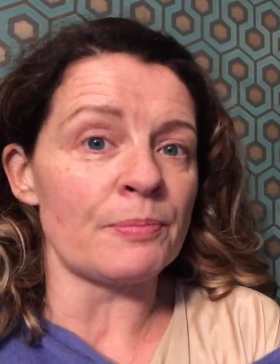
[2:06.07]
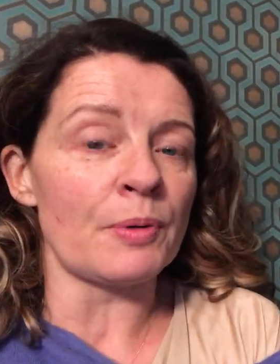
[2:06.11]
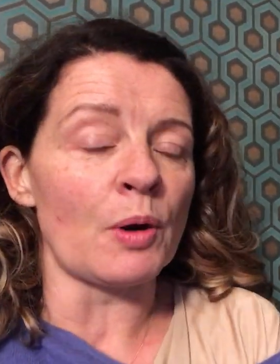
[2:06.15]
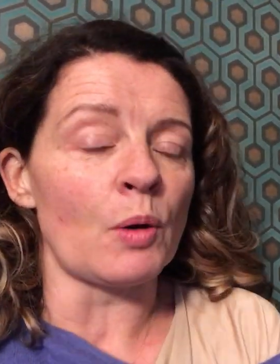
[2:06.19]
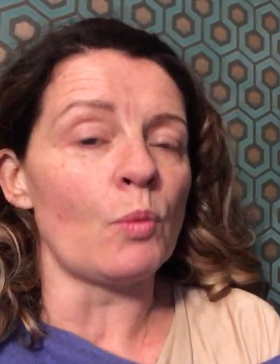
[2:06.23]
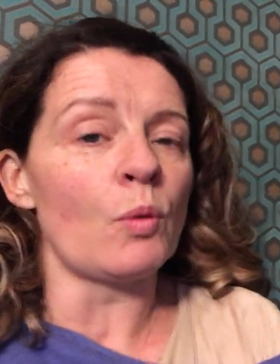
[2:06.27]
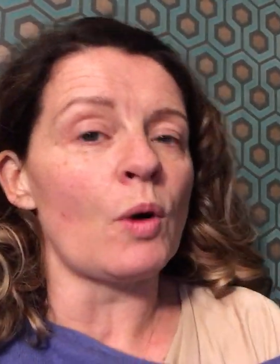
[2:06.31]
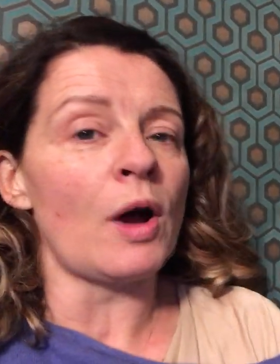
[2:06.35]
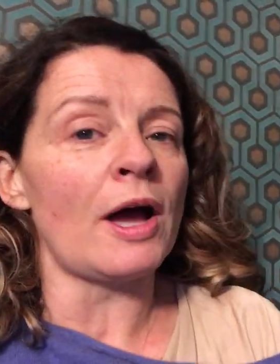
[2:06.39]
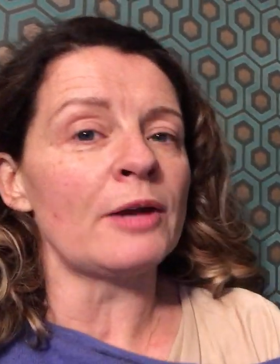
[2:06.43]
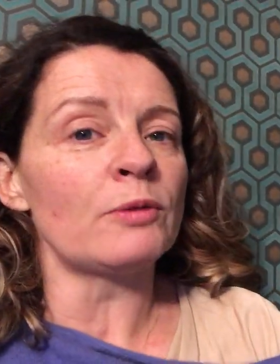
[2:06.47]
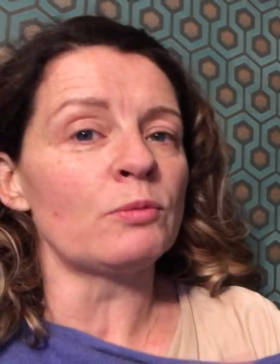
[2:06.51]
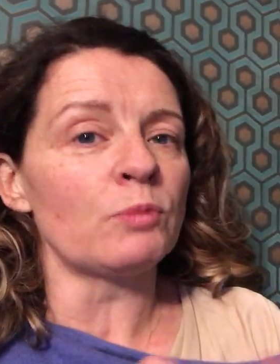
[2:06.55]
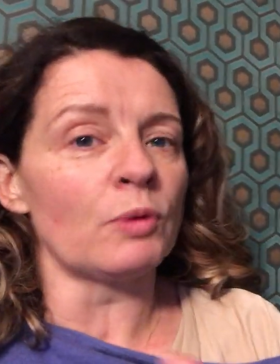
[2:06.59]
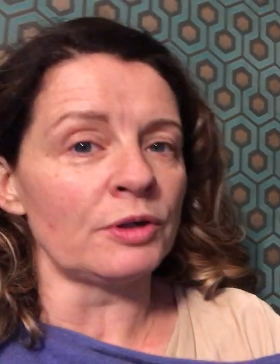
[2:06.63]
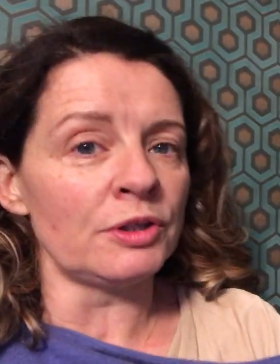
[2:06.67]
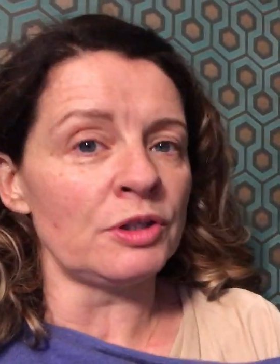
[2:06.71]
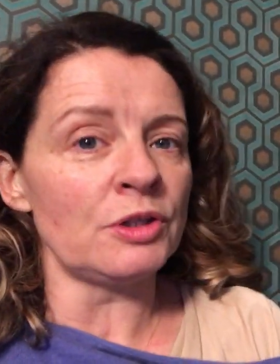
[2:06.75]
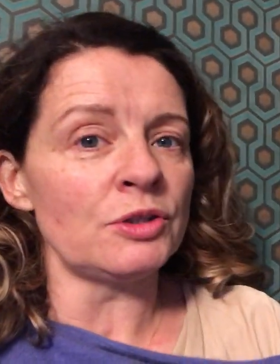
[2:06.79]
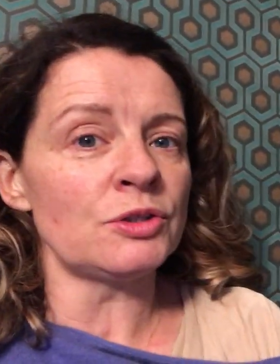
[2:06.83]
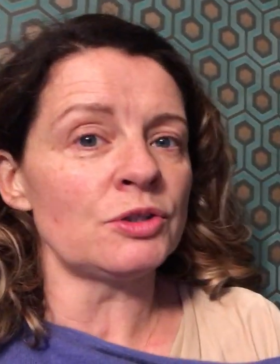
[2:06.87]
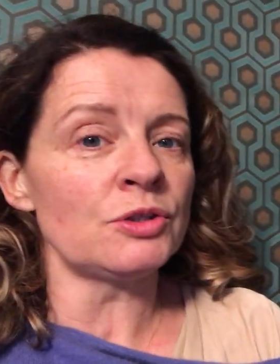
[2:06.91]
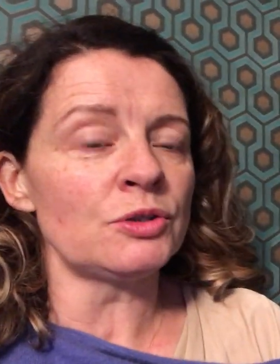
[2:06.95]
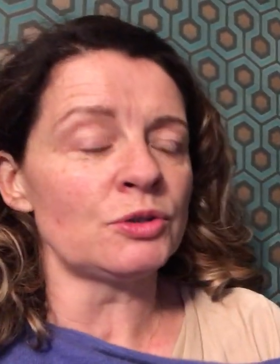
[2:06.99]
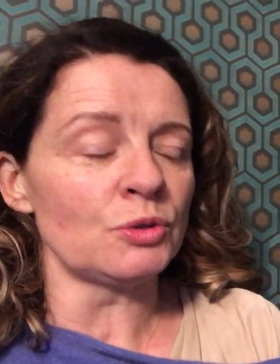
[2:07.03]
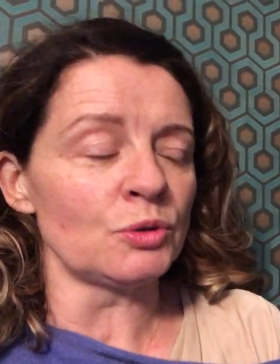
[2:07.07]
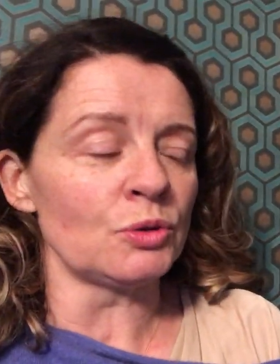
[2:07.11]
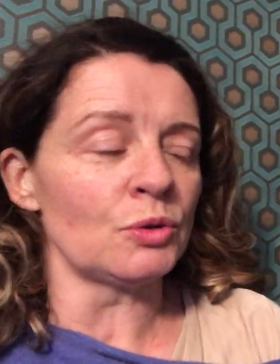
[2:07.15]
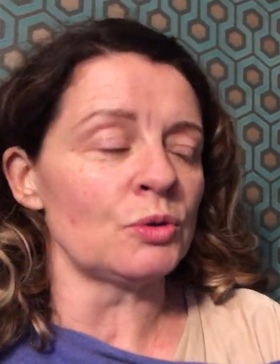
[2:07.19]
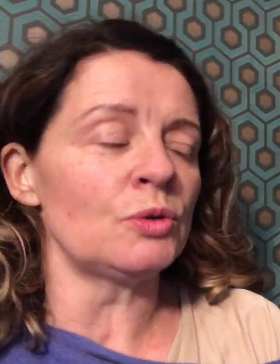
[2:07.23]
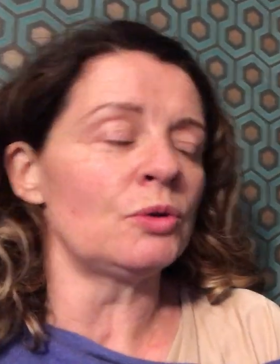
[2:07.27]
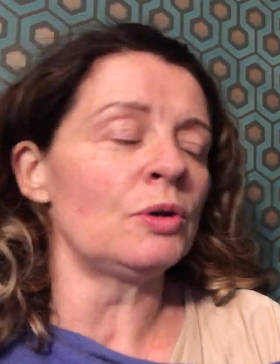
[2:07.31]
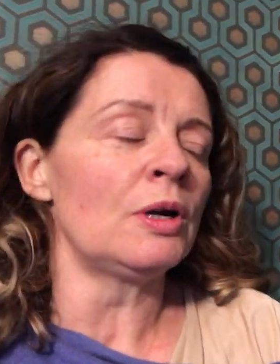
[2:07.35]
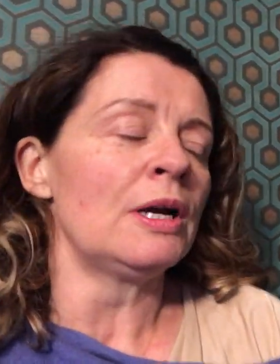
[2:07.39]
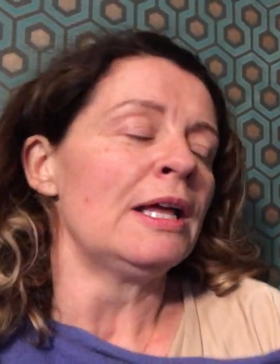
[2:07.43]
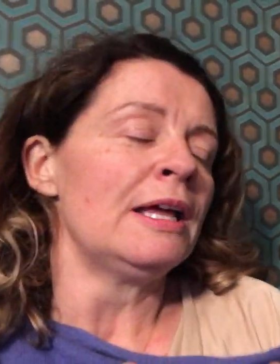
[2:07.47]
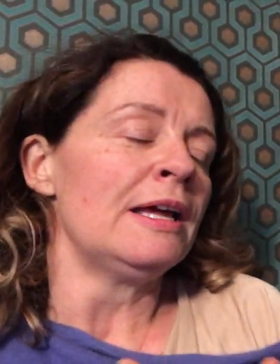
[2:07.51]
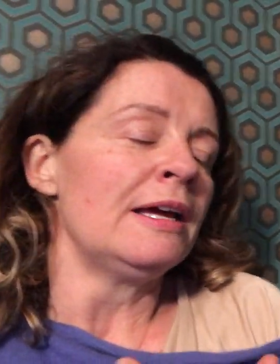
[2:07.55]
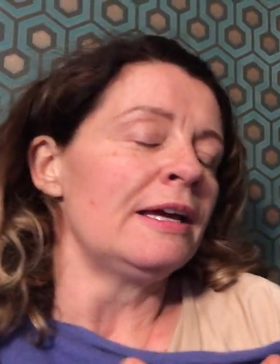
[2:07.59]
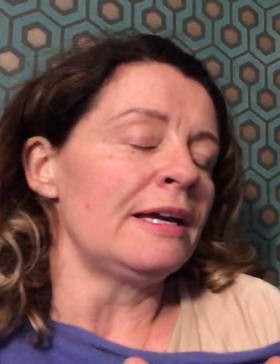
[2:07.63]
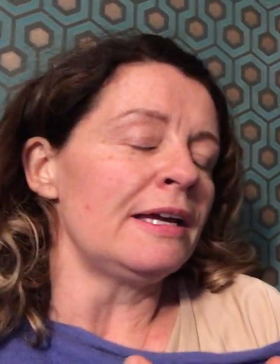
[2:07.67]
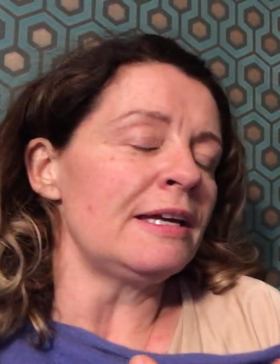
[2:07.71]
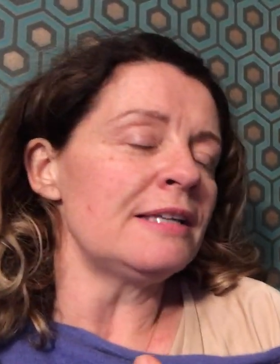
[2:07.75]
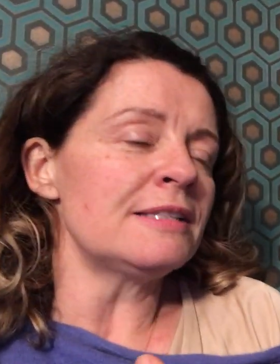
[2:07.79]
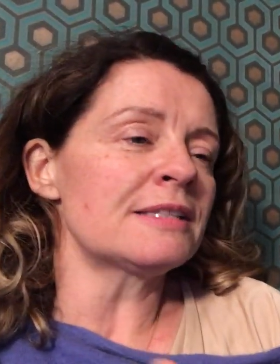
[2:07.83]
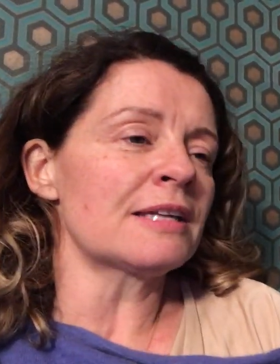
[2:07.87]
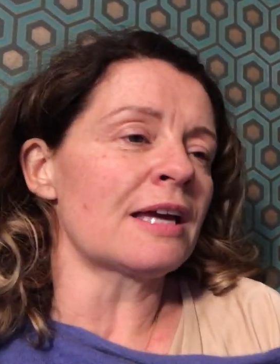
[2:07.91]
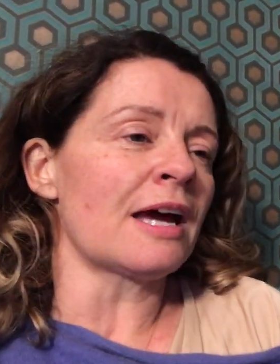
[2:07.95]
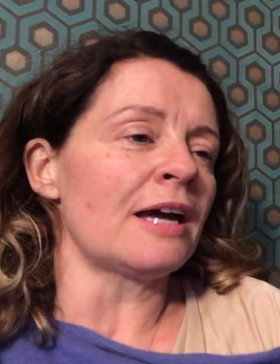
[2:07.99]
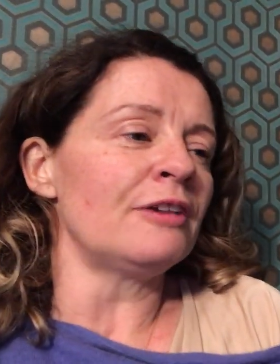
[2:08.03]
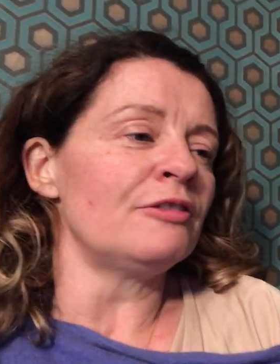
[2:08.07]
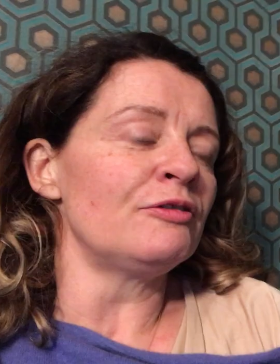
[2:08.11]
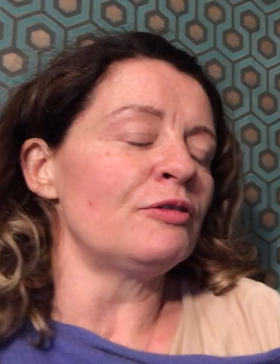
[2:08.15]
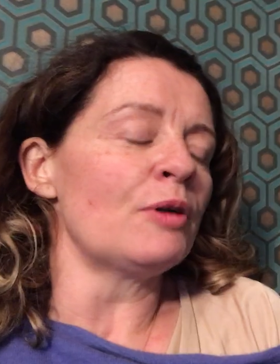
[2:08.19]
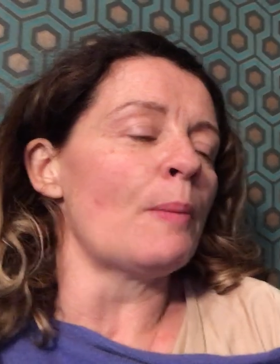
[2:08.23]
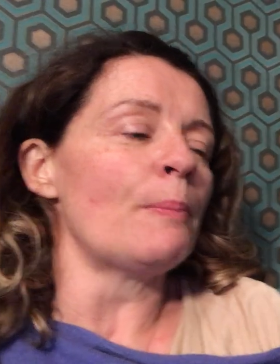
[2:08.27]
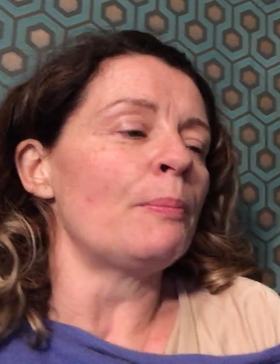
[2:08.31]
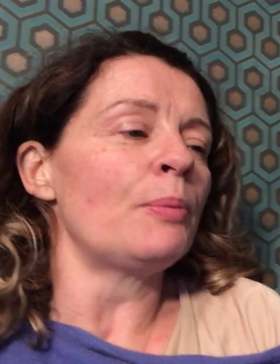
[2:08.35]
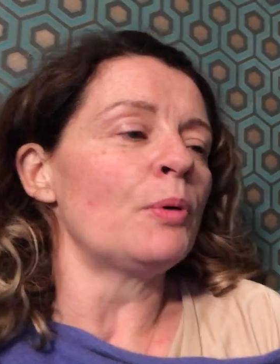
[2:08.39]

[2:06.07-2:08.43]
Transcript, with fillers: But what I'd want you to do is a kind of